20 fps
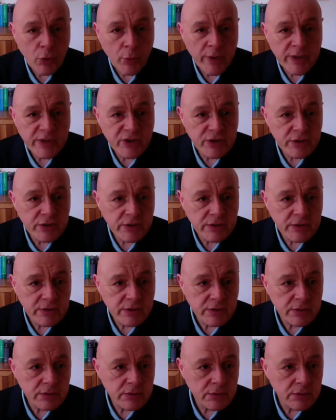
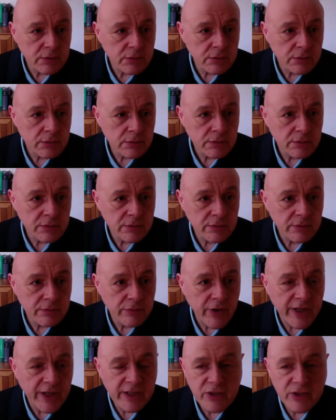questions
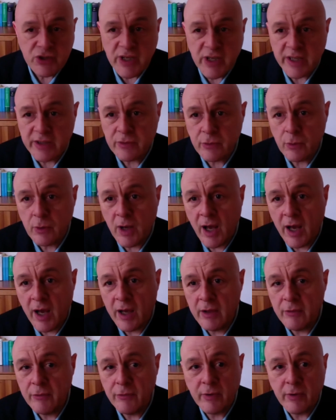via chat or live?